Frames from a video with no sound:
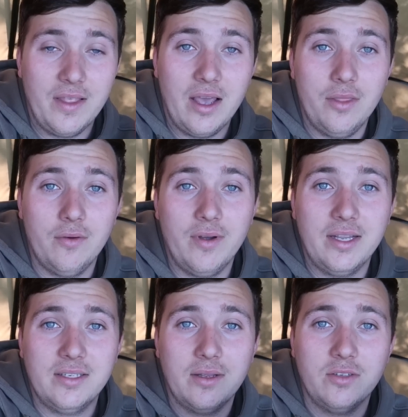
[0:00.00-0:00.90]
that other
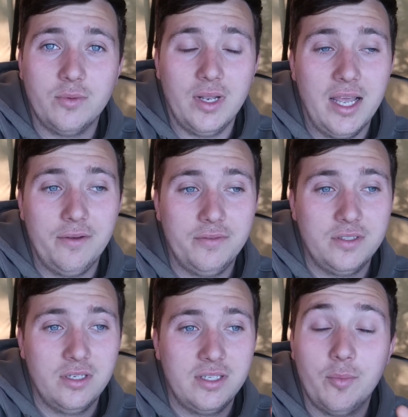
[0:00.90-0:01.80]
end, down to my
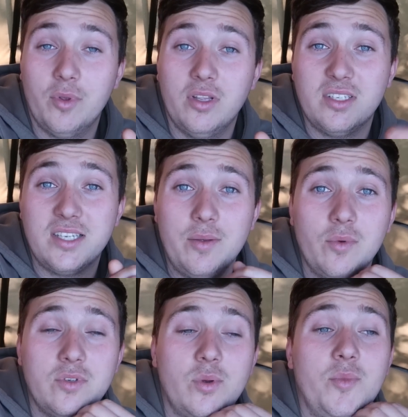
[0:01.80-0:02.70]
left, down by the
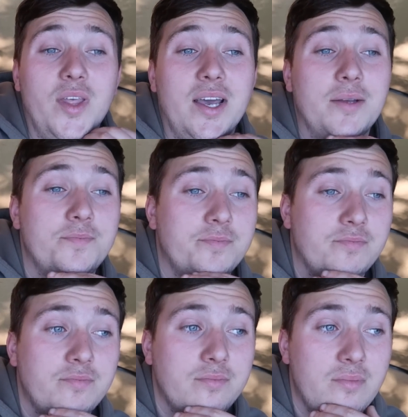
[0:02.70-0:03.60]
disabled swim and that.
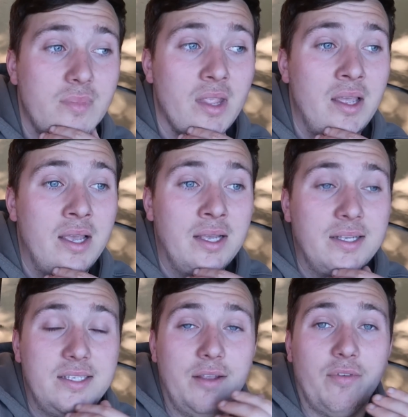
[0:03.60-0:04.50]

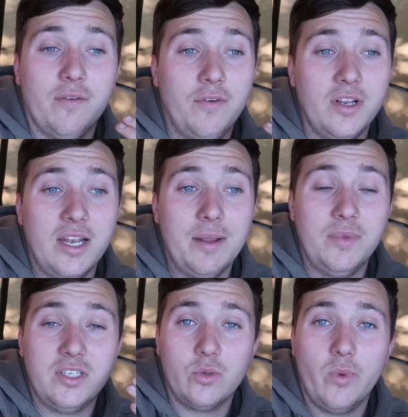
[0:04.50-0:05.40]
See if I can find an
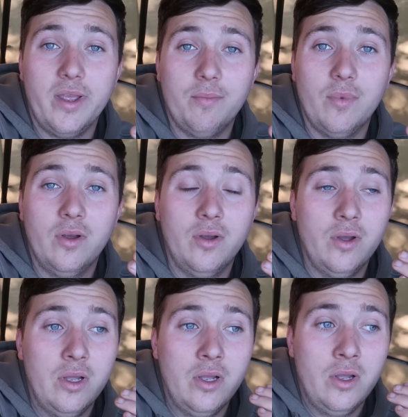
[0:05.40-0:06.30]
empty swim
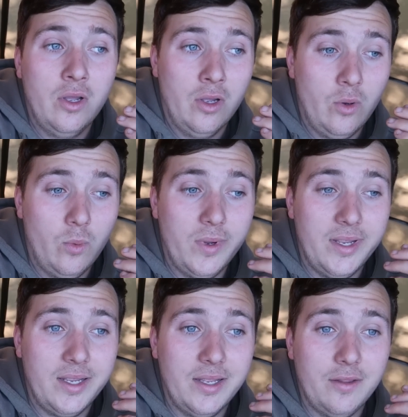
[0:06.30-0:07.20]

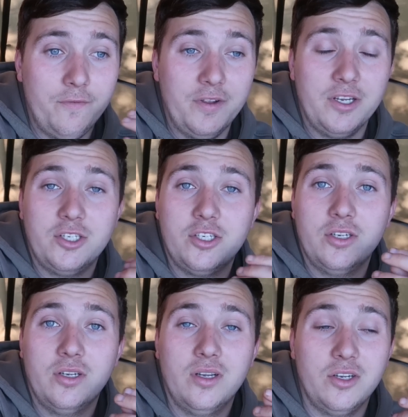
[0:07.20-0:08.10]
where the fish
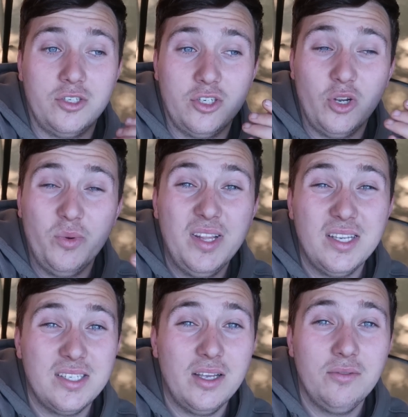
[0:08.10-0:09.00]
are showing
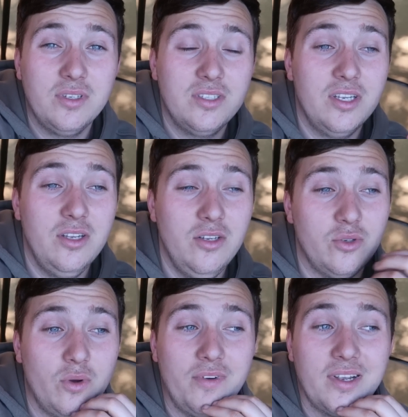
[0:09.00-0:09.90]
themselves as such,
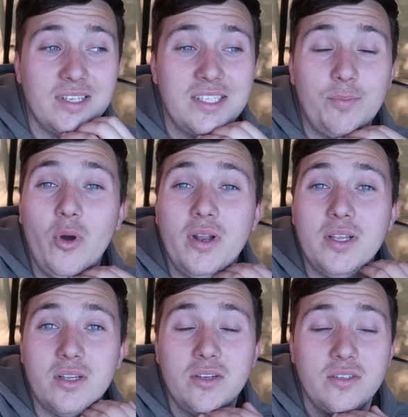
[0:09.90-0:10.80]
or if I can spot any
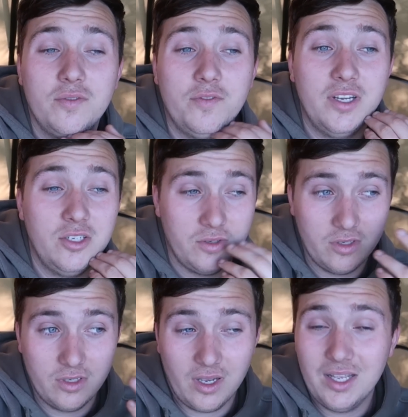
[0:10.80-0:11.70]
signs of fish,
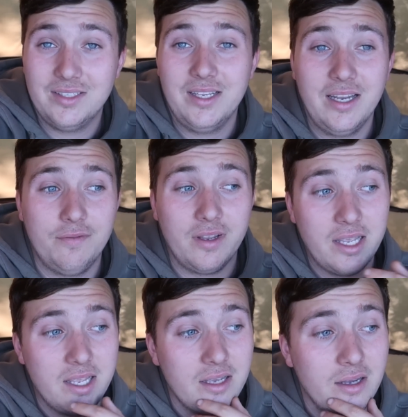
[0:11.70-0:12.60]
because I can't see anything
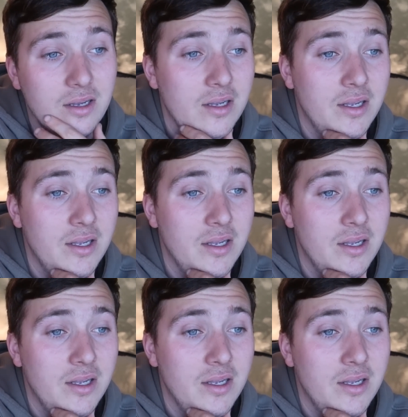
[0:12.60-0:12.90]
here.